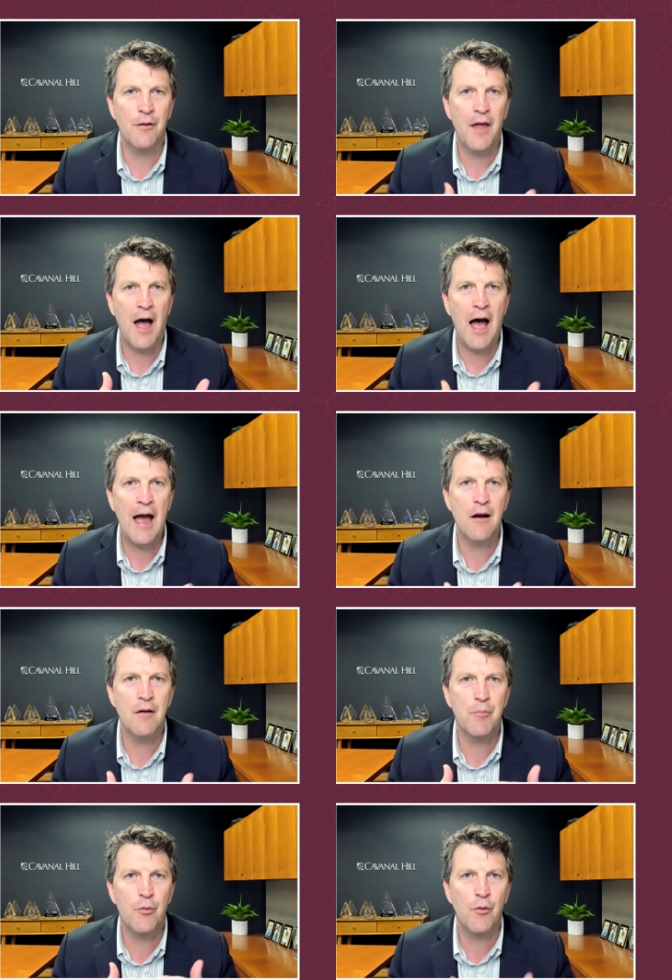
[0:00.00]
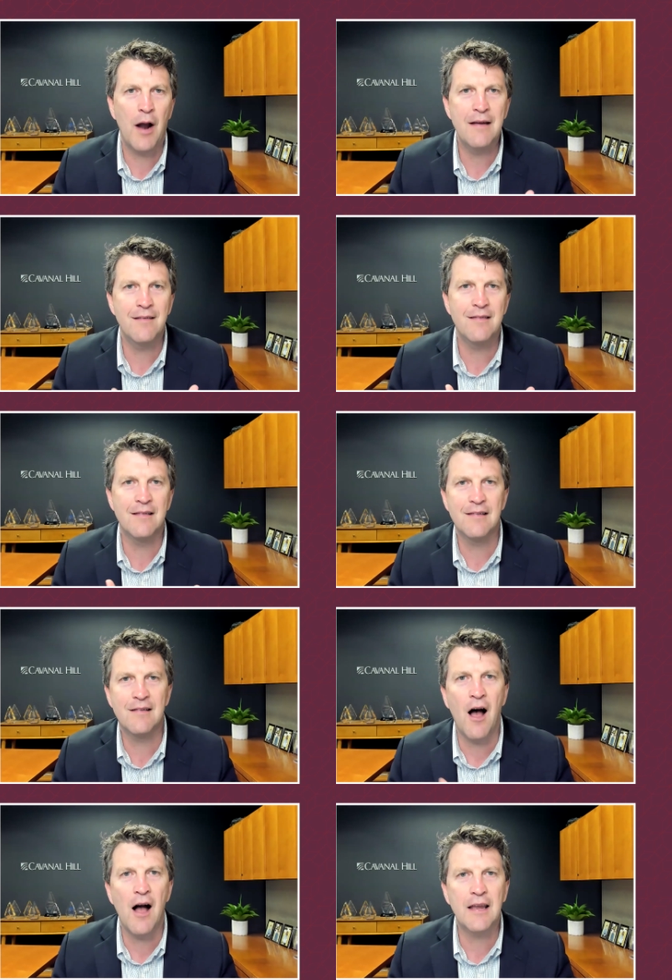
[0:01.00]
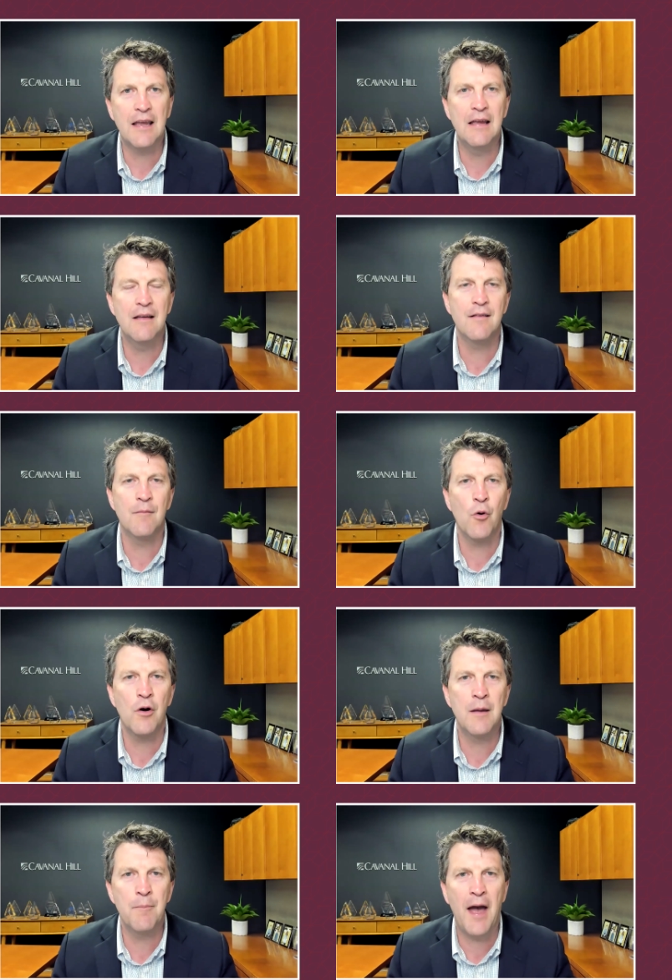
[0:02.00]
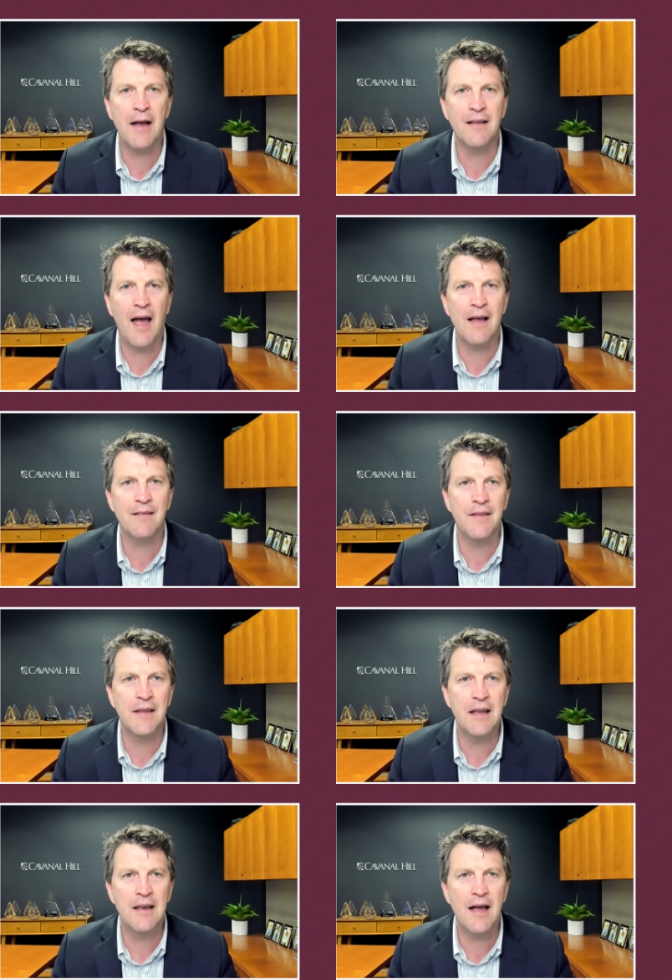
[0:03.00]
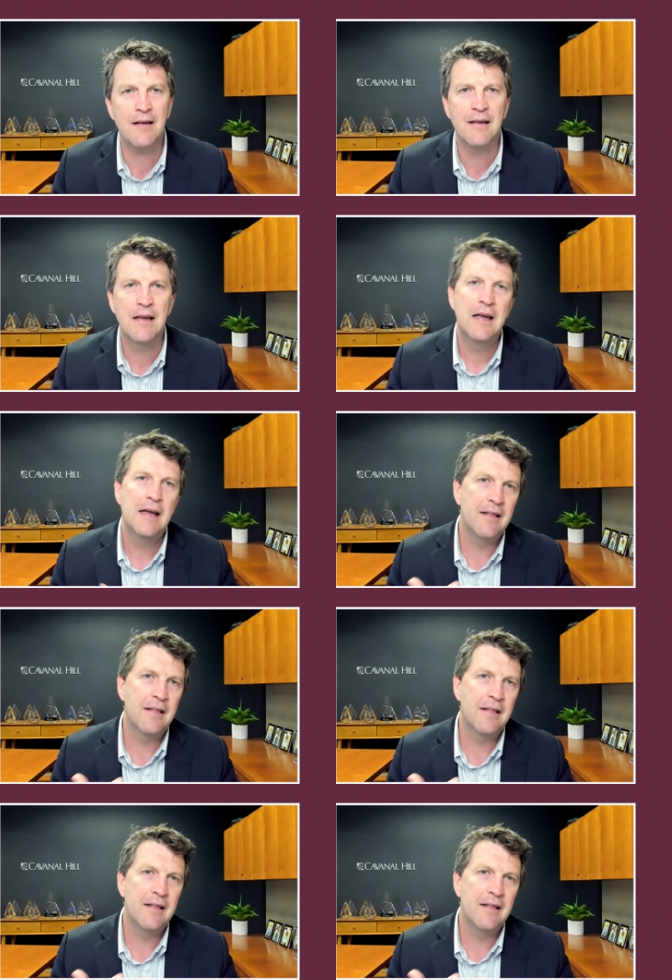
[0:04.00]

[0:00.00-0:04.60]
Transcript: So the higher price the stock is, the more impact it has on the index.